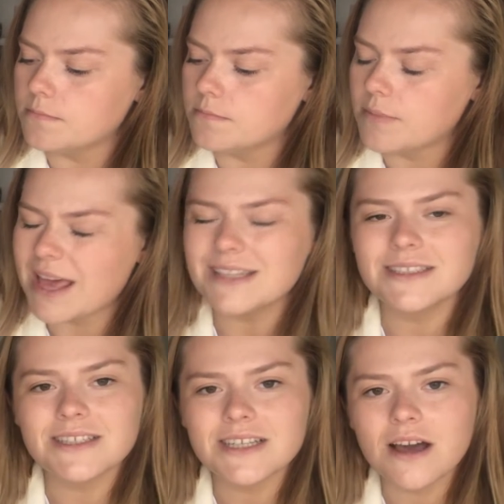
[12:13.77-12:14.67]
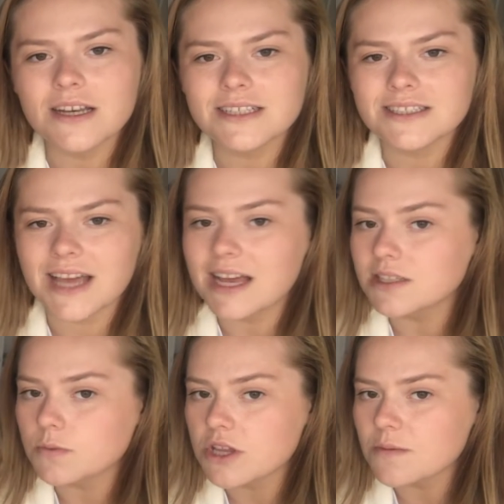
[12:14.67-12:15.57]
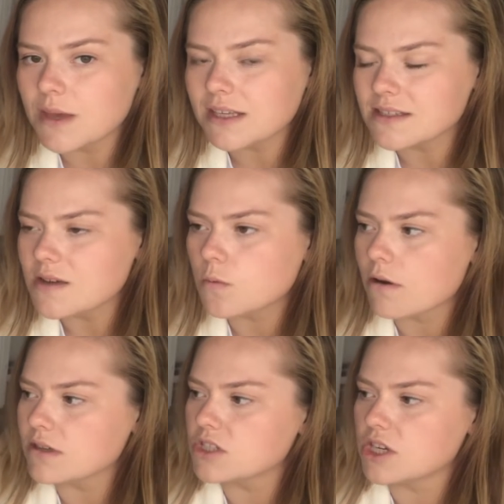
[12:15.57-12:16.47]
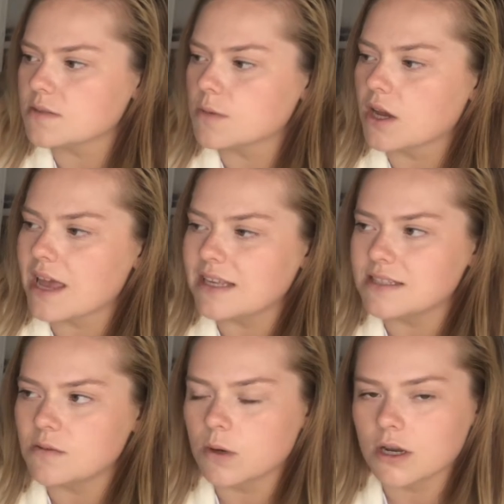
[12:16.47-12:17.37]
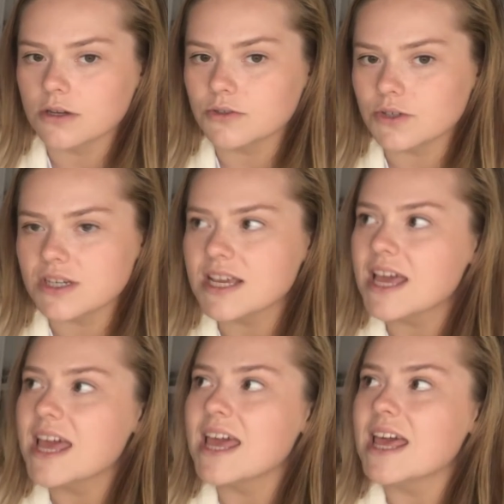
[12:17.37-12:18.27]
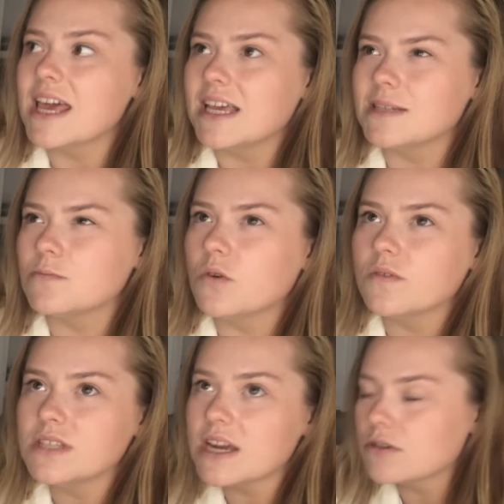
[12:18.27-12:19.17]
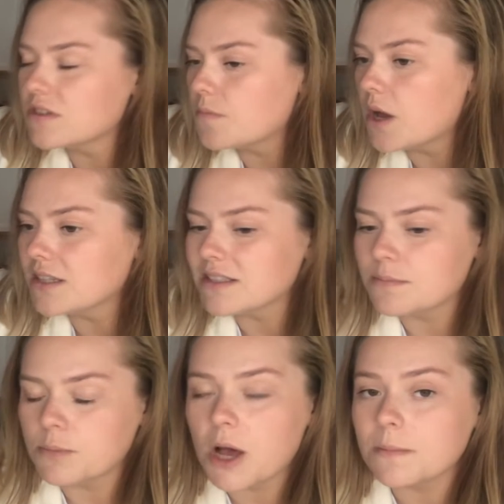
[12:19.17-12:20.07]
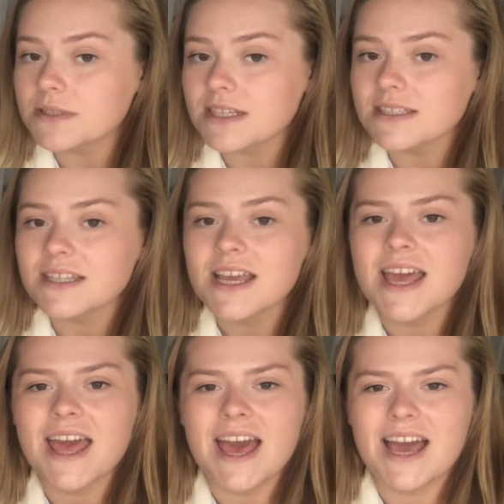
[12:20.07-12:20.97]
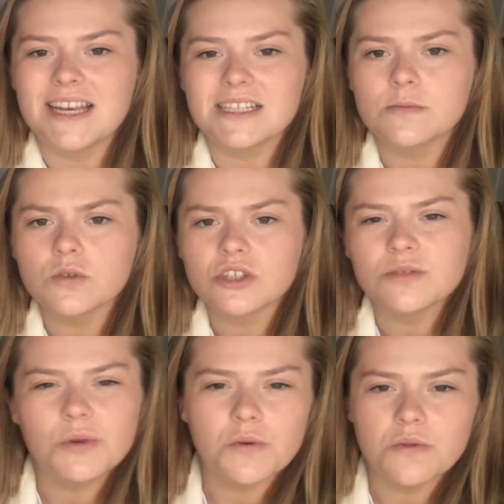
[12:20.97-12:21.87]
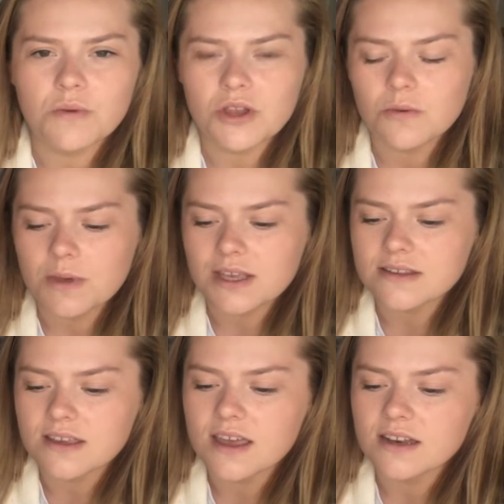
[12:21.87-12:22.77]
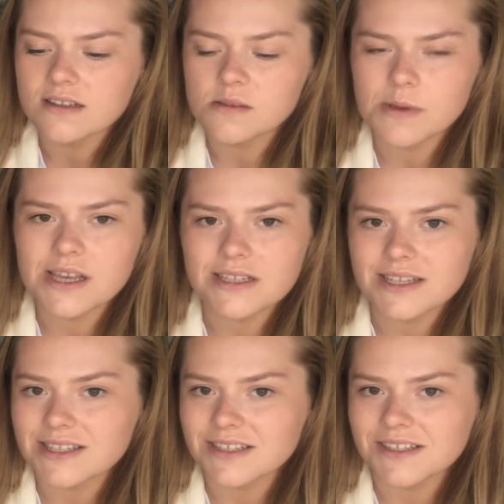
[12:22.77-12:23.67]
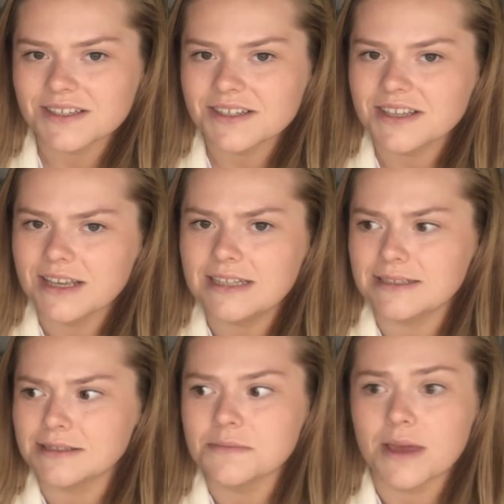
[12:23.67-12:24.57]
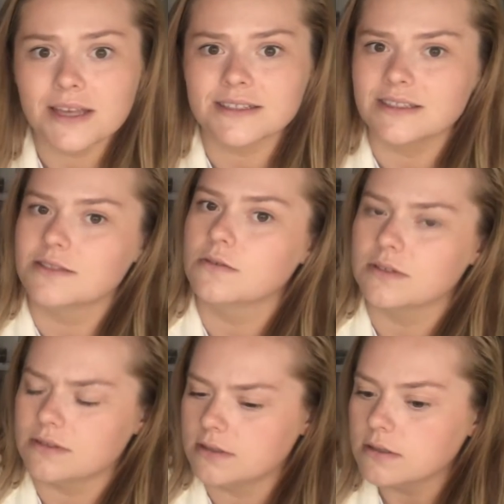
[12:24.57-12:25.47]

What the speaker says: pasty kind of sand when you mix it, whereas Jesmonite AC100 is more for decorative purposes, and it's more smooth when you're mixing it, and it's a bit easier to mix because it's not as